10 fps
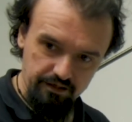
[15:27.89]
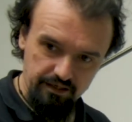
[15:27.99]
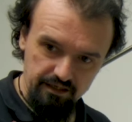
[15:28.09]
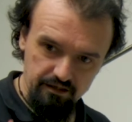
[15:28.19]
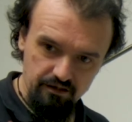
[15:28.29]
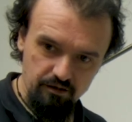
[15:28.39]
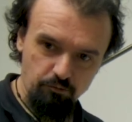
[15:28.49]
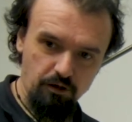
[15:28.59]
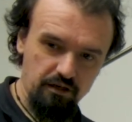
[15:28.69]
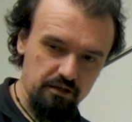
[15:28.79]
Got a
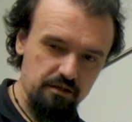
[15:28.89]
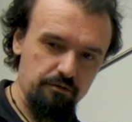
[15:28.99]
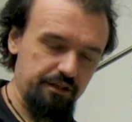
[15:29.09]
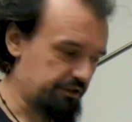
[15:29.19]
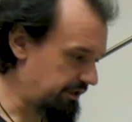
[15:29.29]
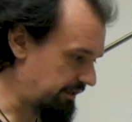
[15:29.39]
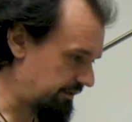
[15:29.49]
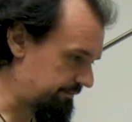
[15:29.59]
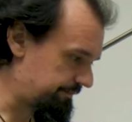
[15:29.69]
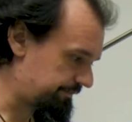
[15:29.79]
water syringe
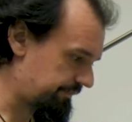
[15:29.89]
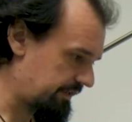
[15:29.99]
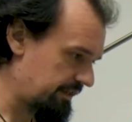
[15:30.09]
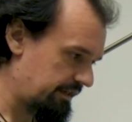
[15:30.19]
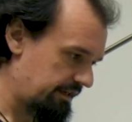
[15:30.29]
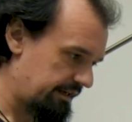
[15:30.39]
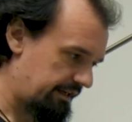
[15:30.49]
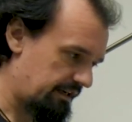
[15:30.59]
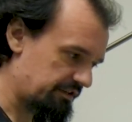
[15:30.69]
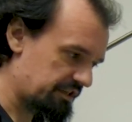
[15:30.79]
here,
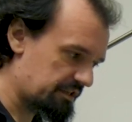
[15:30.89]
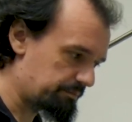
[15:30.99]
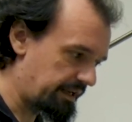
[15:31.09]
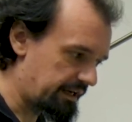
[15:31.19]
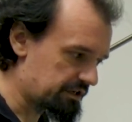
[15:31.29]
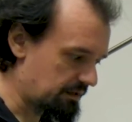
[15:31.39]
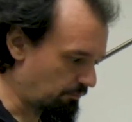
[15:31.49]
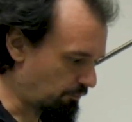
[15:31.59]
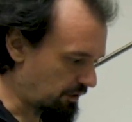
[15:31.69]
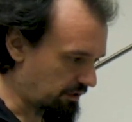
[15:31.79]
and I'll just splash
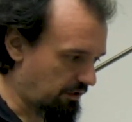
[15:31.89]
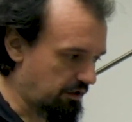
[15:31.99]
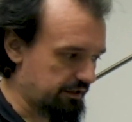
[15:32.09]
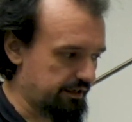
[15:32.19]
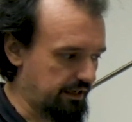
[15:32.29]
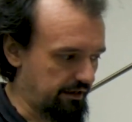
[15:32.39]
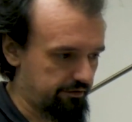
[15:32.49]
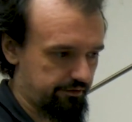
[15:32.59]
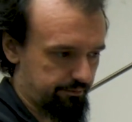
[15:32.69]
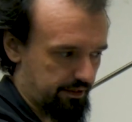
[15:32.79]
some water on the
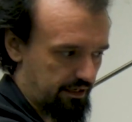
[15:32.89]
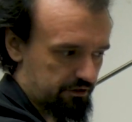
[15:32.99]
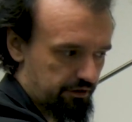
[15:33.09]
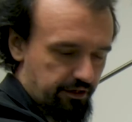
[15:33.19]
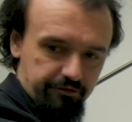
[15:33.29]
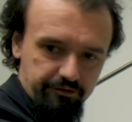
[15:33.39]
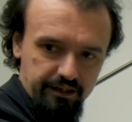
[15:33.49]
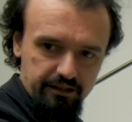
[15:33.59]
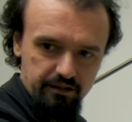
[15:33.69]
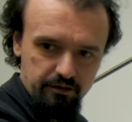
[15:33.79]
knife, but I'll try to
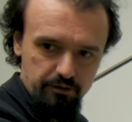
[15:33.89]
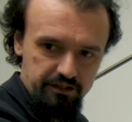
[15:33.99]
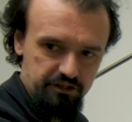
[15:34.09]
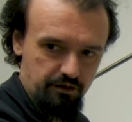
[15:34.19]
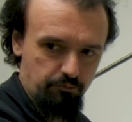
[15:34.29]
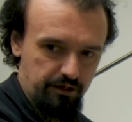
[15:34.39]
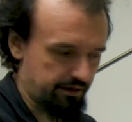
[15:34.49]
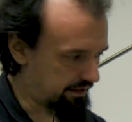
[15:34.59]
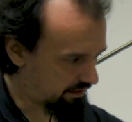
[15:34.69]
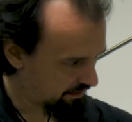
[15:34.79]
find the direction where
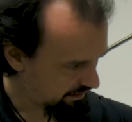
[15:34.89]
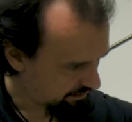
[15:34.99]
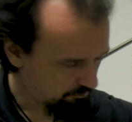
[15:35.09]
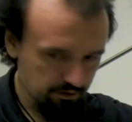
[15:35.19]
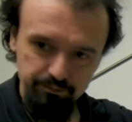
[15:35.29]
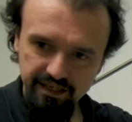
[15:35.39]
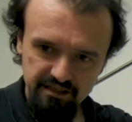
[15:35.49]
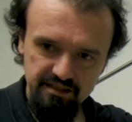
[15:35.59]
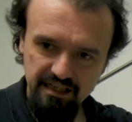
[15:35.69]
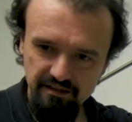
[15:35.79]
it would make
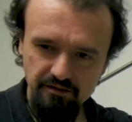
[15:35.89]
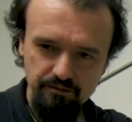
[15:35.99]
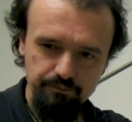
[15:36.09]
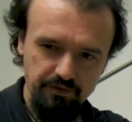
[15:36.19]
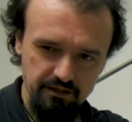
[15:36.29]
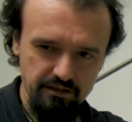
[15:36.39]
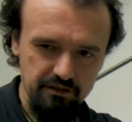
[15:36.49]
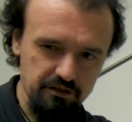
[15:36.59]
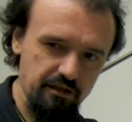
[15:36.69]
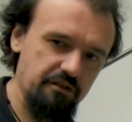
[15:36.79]
sense, because
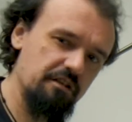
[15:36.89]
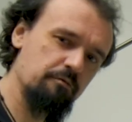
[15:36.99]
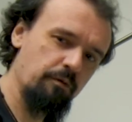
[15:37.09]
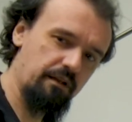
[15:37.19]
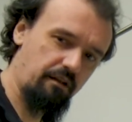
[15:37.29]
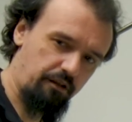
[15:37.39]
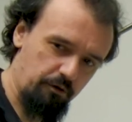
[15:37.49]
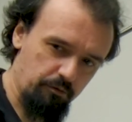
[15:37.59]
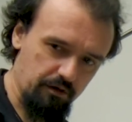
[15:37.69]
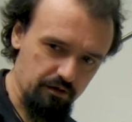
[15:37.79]
it just went
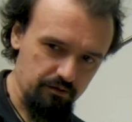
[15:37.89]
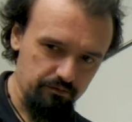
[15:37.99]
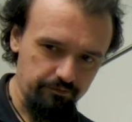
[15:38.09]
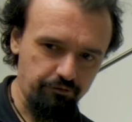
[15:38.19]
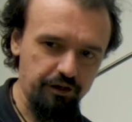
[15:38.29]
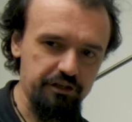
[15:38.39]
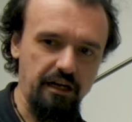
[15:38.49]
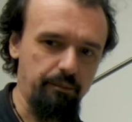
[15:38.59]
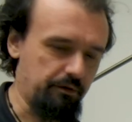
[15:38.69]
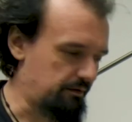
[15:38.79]
through a fresh
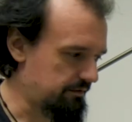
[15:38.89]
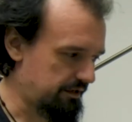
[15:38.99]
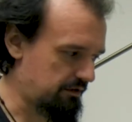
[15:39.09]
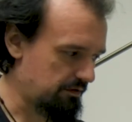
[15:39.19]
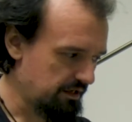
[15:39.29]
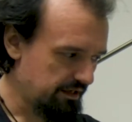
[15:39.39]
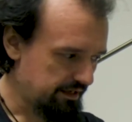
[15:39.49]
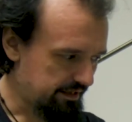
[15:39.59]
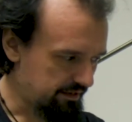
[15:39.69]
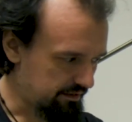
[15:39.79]
apple, you know.
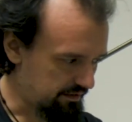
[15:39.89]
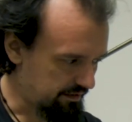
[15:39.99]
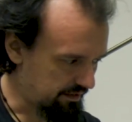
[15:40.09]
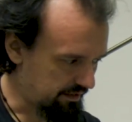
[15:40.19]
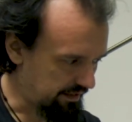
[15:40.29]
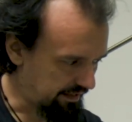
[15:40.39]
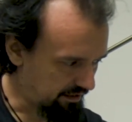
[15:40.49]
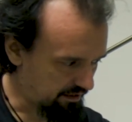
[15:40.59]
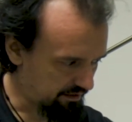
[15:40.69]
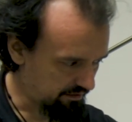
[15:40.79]
And I'm
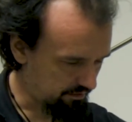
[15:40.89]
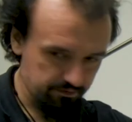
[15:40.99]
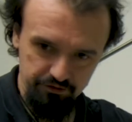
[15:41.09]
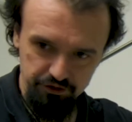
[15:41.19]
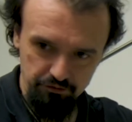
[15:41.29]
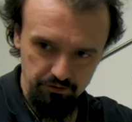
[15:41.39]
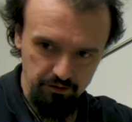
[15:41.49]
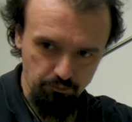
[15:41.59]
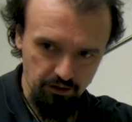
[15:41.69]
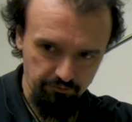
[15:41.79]
gonna shoot
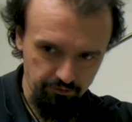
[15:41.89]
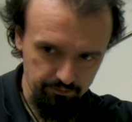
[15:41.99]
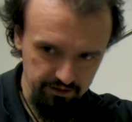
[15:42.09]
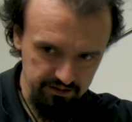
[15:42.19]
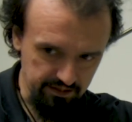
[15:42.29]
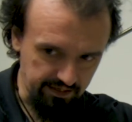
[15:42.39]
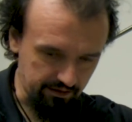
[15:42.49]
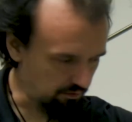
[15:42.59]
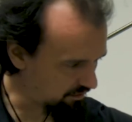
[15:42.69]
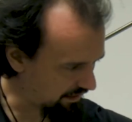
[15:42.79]
the water from this
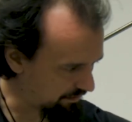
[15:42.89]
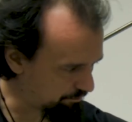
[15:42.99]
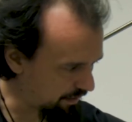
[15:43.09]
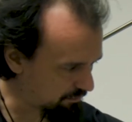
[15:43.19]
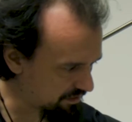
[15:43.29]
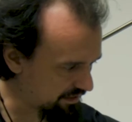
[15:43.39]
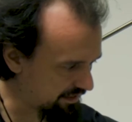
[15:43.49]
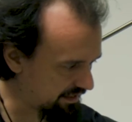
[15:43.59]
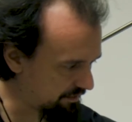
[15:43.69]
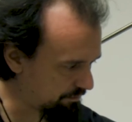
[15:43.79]
angle and bounce it
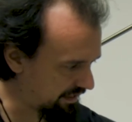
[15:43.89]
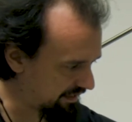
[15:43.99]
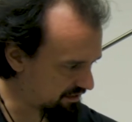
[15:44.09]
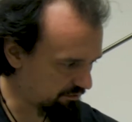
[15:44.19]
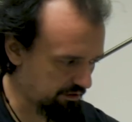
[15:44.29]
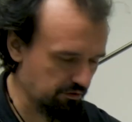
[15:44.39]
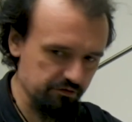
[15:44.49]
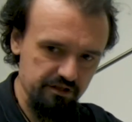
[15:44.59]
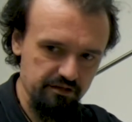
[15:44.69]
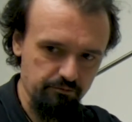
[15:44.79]
in the blade so it
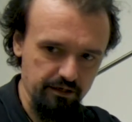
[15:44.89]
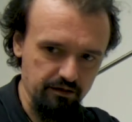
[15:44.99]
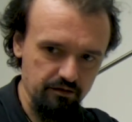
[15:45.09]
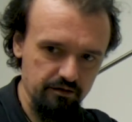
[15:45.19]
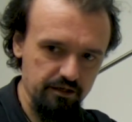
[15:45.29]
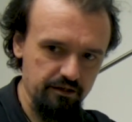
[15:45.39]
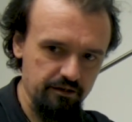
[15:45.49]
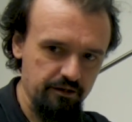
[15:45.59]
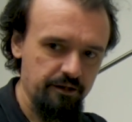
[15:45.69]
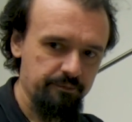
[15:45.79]
goes this way, okay?
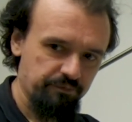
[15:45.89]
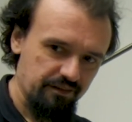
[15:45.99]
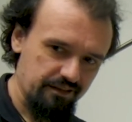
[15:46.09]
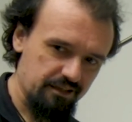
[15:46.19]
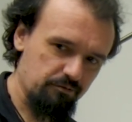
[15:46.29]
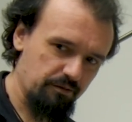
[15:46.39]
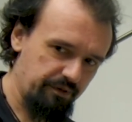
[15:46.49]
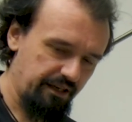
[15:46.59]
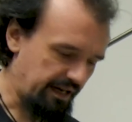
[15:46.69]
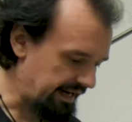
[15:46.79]
This will
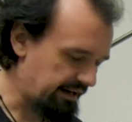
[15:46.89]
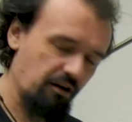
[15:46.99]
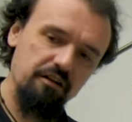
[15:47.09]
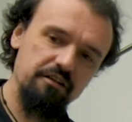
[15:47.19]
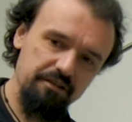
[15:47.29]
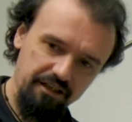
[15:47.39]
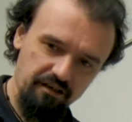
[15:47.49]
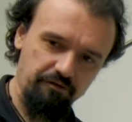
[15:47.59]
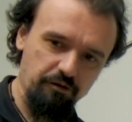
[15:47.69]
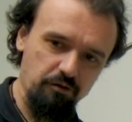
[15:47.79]
be added on to the
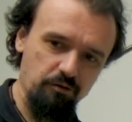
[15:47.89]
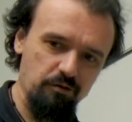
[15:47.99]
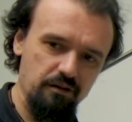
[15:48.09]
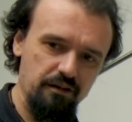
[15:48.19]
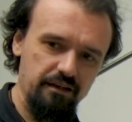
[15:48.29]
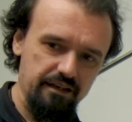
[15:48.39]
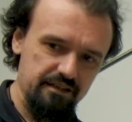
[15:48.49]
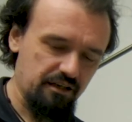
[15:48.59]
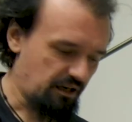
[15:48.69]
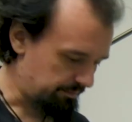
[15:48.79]
other photo
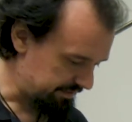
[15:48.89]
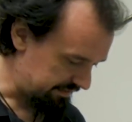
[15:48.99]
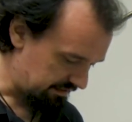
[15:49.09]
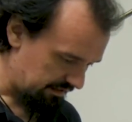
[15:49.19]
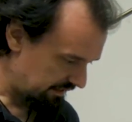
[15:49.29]
as a composite.